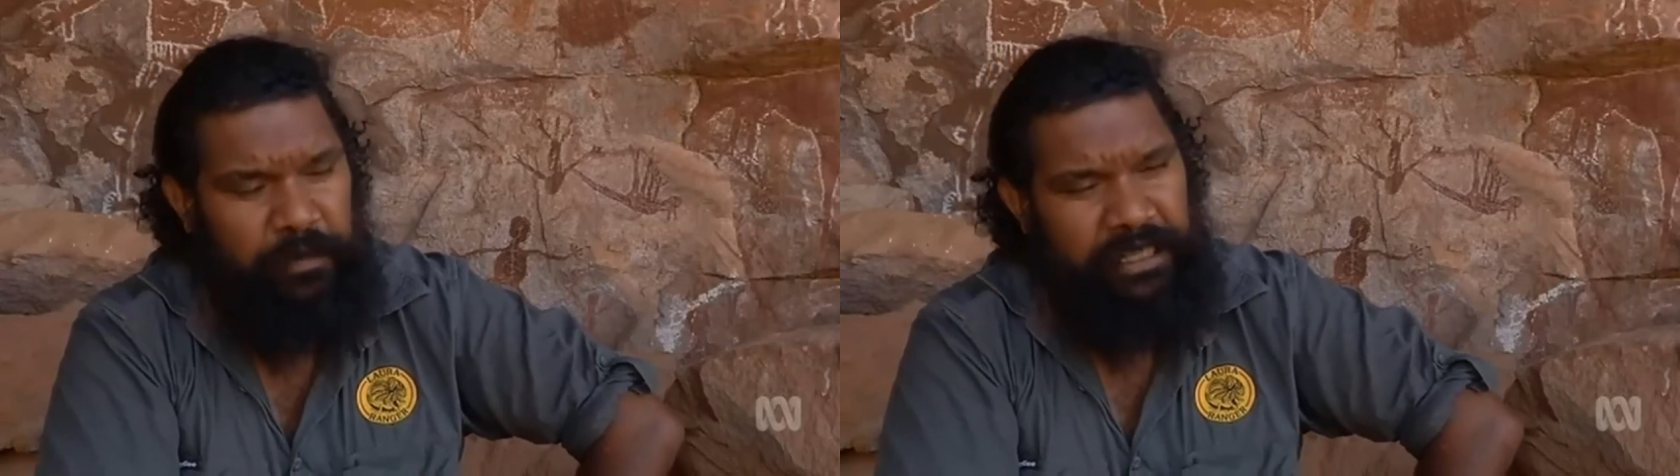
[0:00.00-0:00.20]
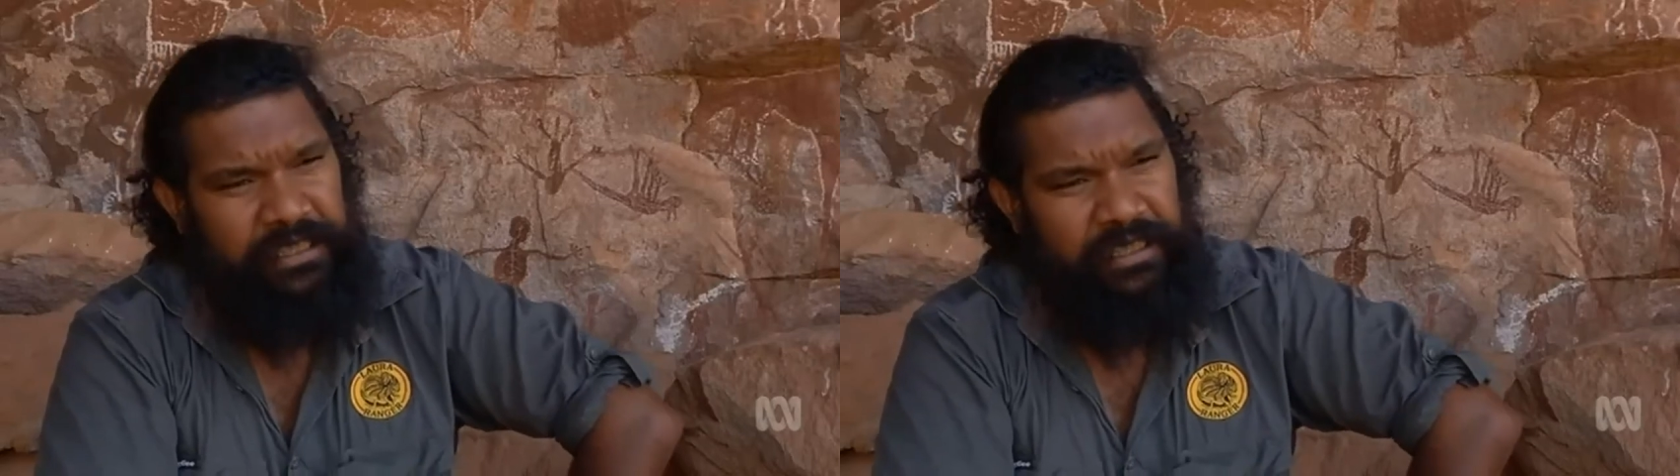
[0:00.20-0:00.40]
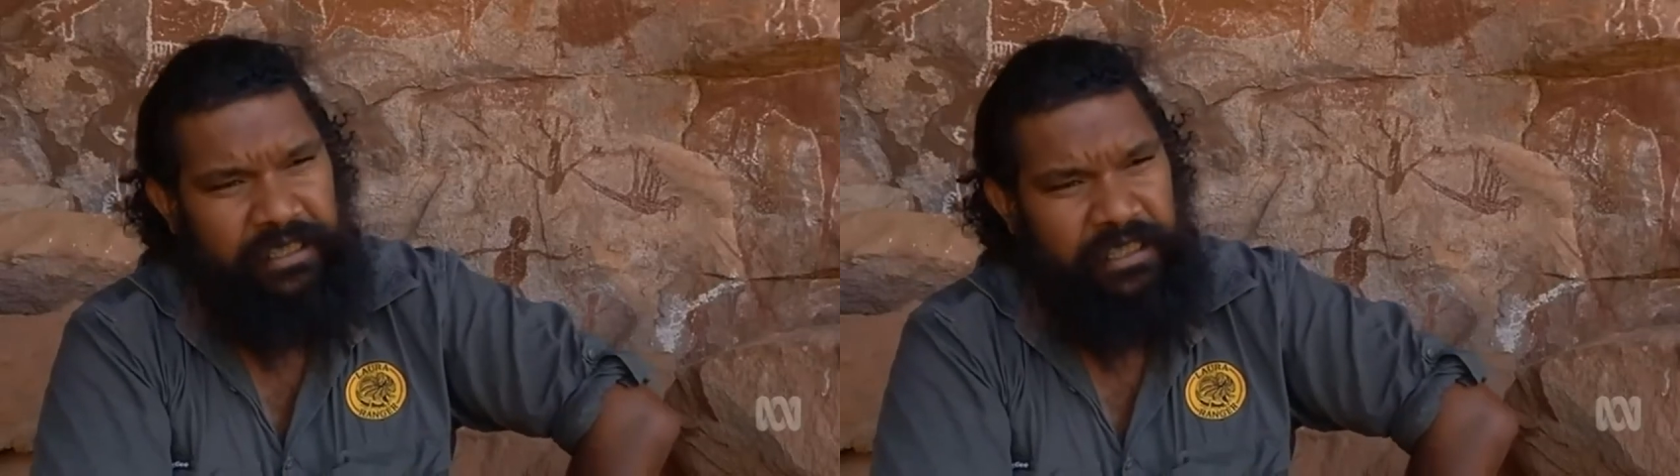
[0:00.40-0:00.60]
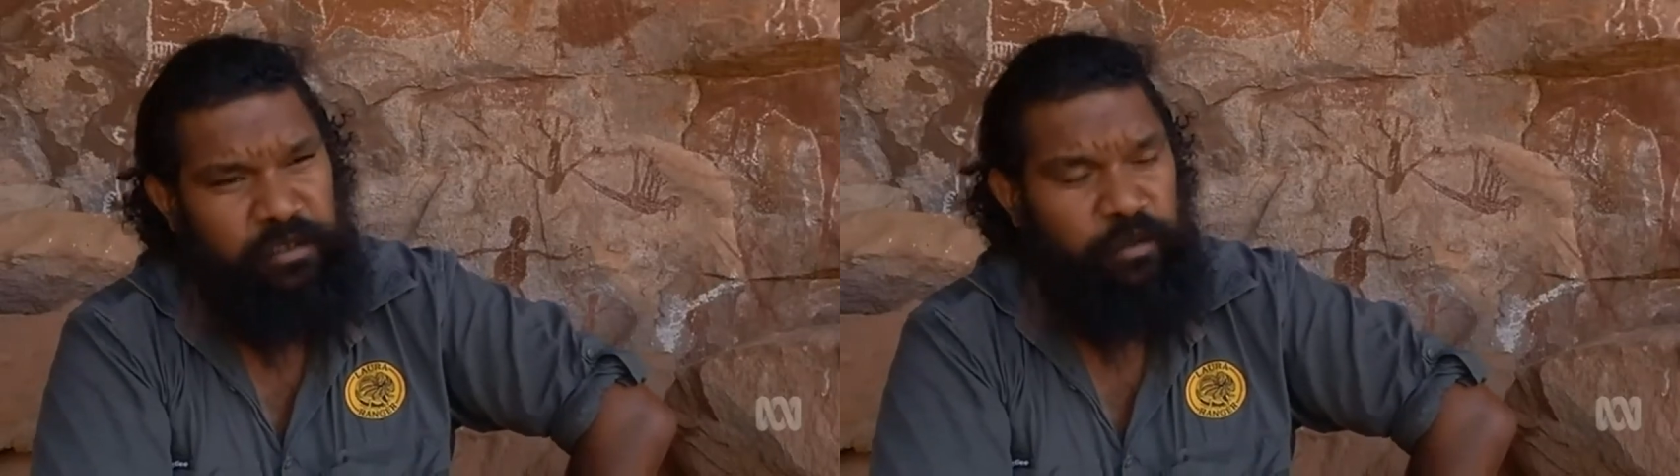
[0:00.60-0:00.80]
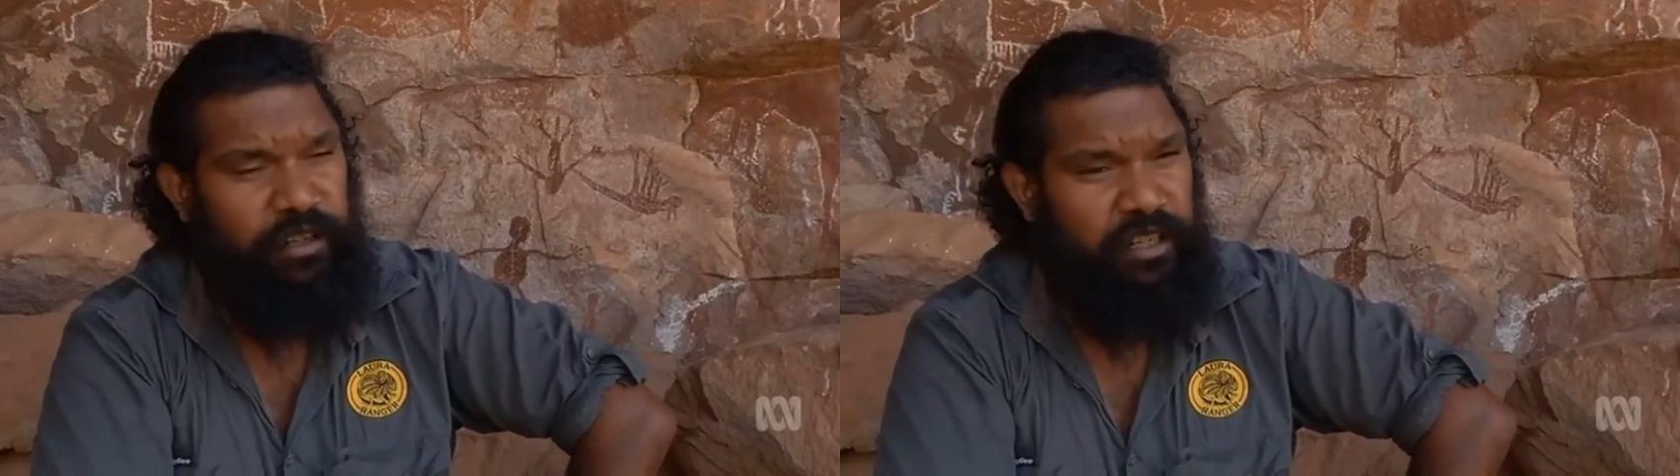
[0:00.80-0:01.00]
basically their
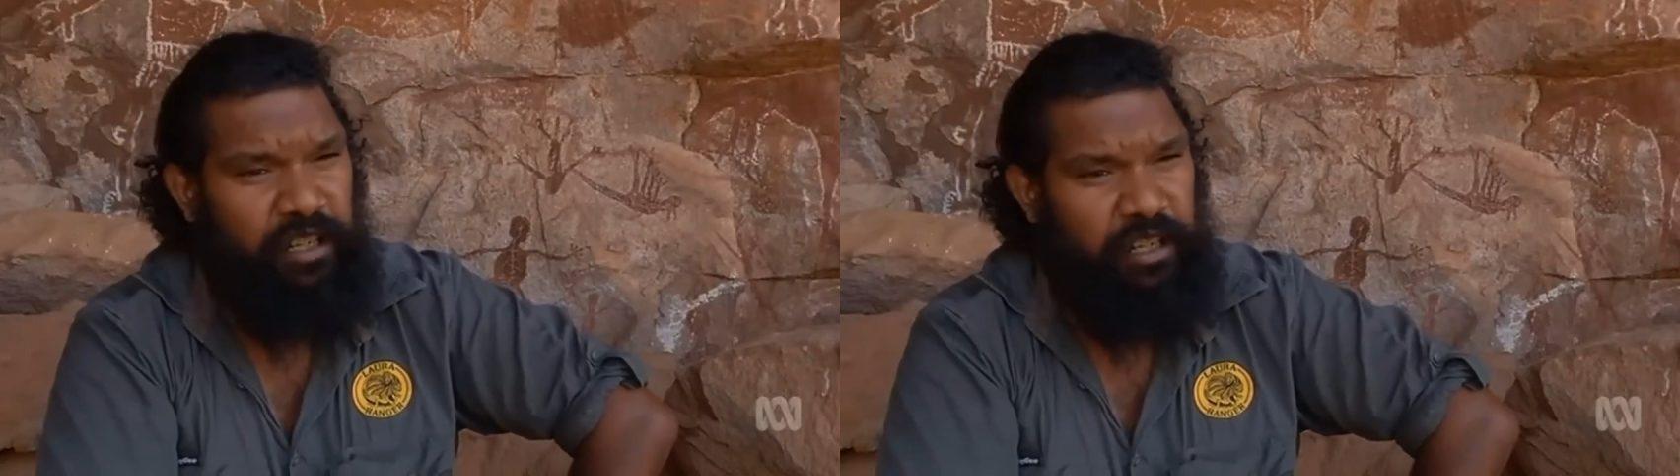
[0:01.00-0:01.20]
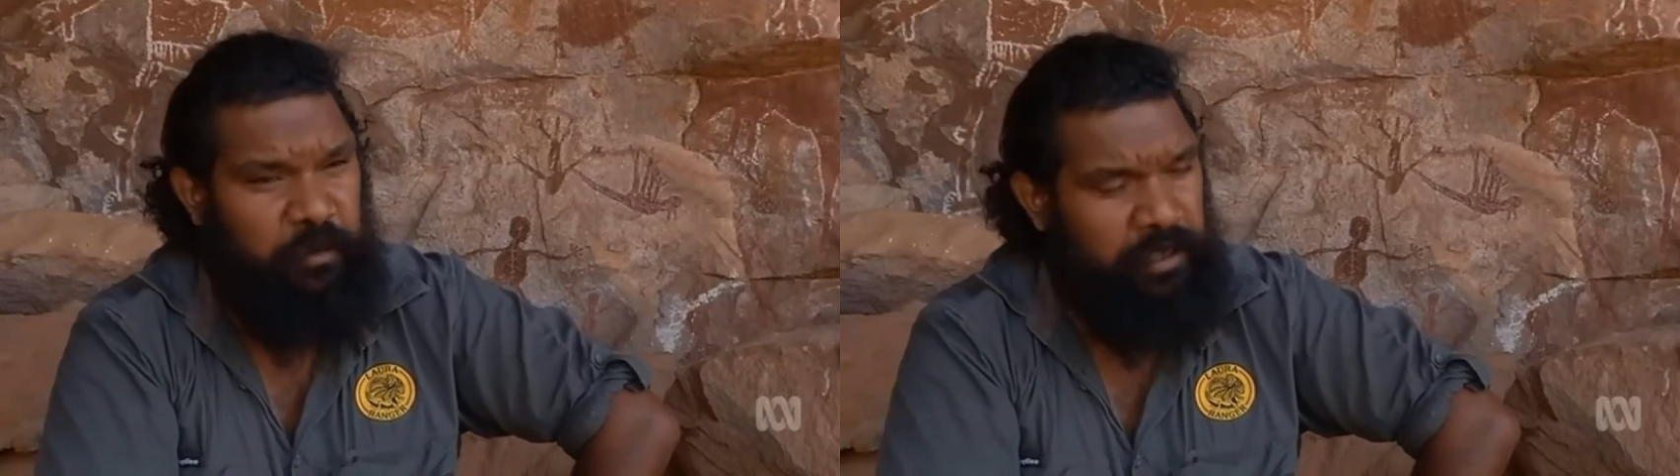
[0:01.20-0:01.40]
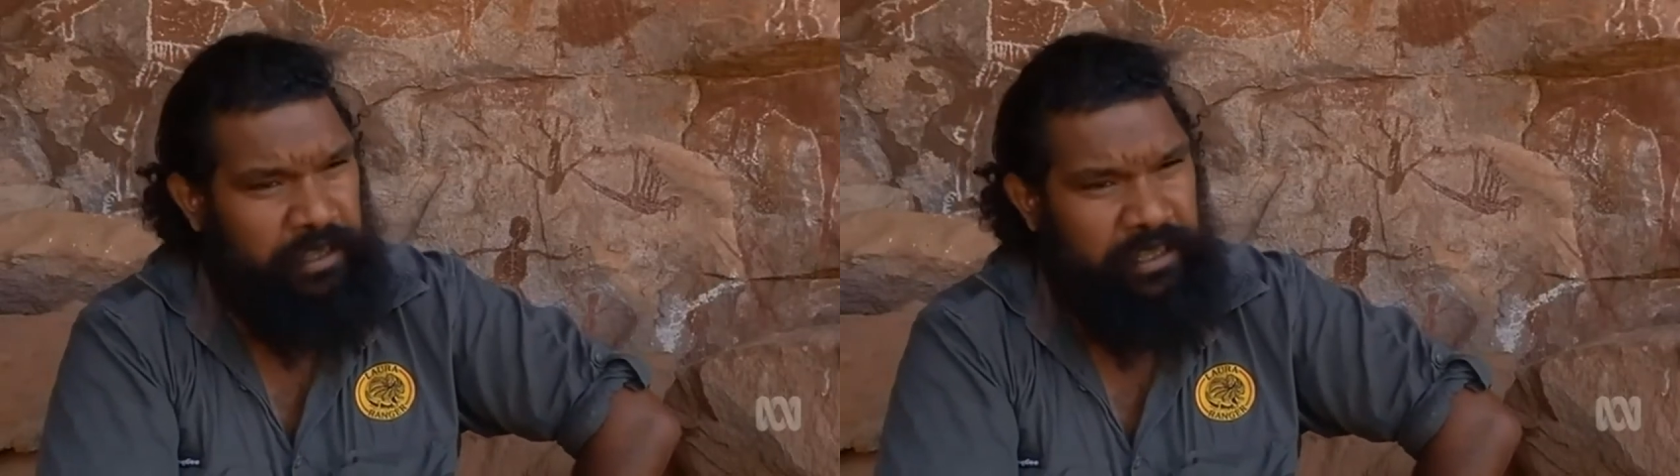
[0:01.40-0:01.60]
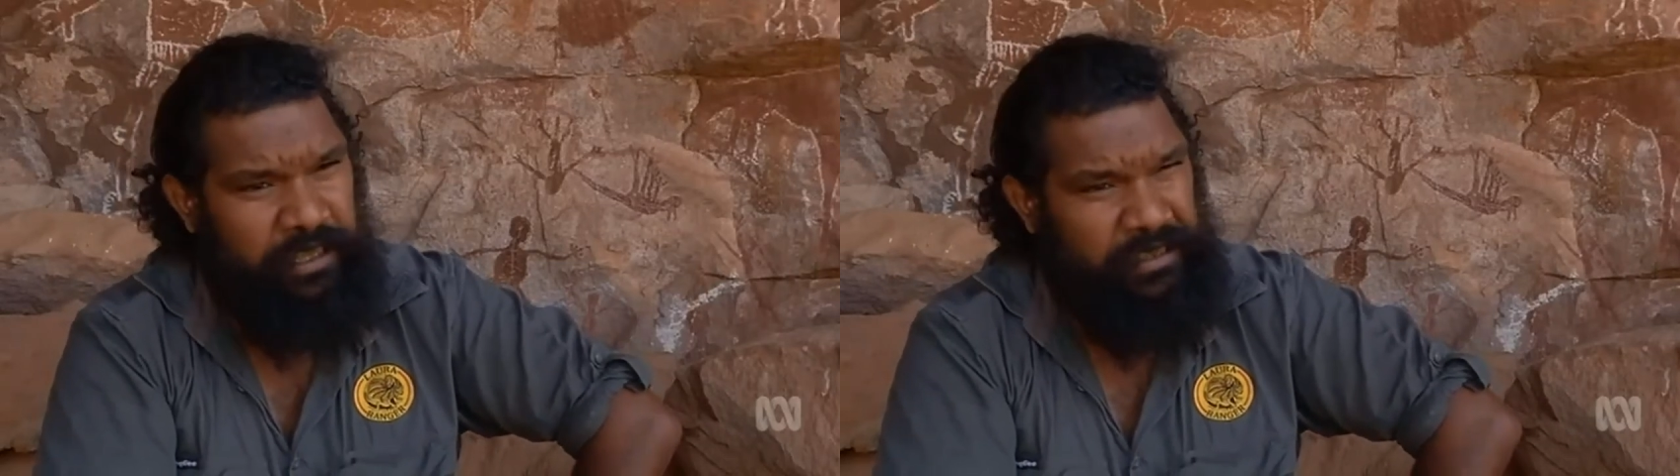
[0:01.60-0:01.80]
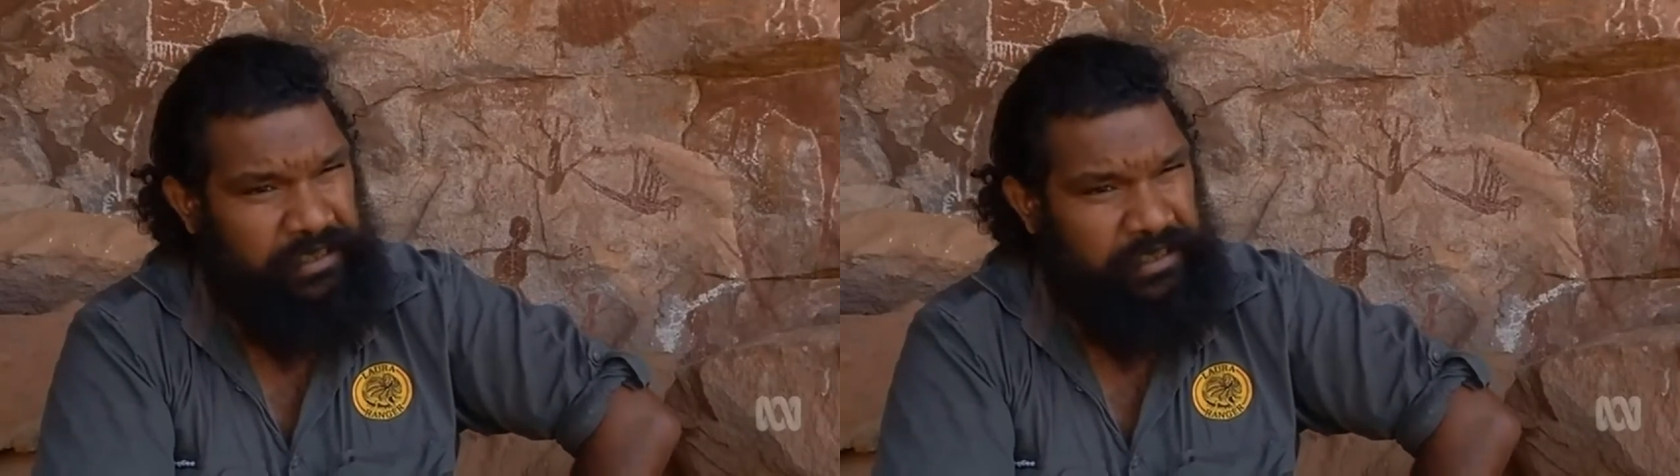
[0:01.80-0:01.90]
storyline and what they're